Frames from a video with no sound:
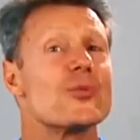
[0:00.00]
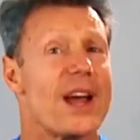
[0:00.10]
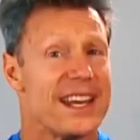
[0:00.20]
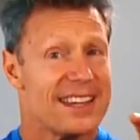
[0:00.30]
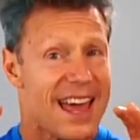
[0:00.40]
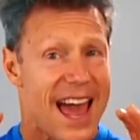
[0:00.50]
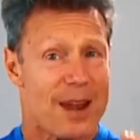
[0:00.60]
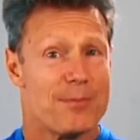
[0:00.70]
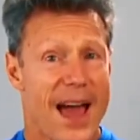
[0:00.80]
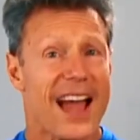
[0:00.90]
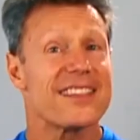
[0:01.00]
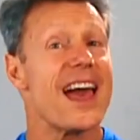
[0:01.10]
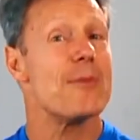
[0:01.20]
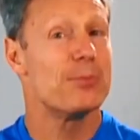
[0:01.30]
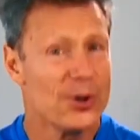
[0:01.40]
ready to add back
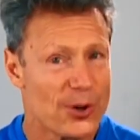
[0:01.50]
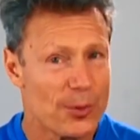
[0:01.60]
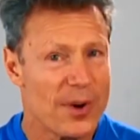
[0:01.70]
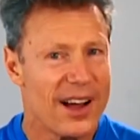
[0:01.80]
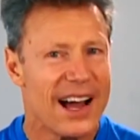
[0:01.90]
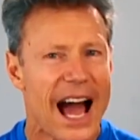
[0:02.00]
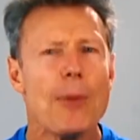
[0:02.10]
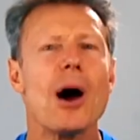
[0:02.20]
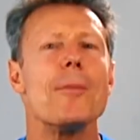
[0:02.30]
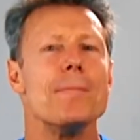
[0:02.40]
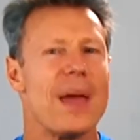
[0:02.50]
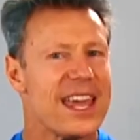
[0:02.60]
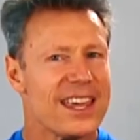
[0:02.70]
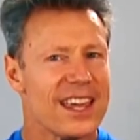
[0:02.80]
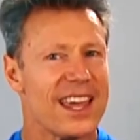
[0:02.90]
that boom, how about
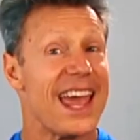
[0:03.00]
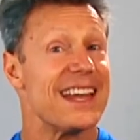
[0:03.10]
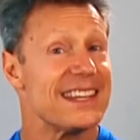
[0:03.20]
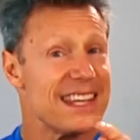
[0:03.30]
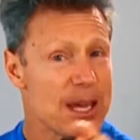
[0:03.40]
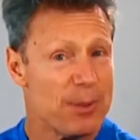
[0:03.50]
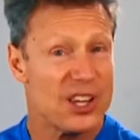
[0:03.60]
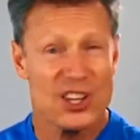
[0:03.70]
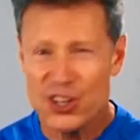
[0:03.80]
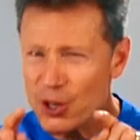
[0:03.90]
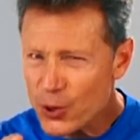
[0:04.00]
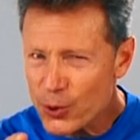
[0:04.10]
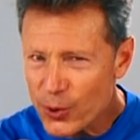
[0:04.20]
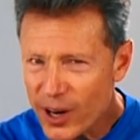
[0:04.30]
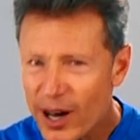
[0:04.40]
making and keeping
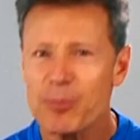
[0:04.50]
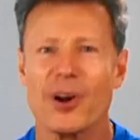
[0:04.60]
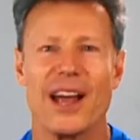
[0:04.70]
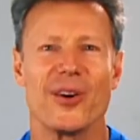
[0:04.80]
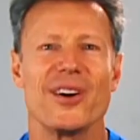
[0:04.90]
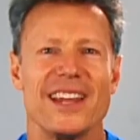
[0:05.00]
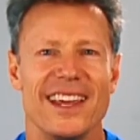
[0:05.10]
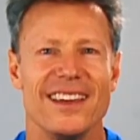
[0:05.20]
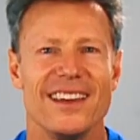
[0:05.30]
you a priority?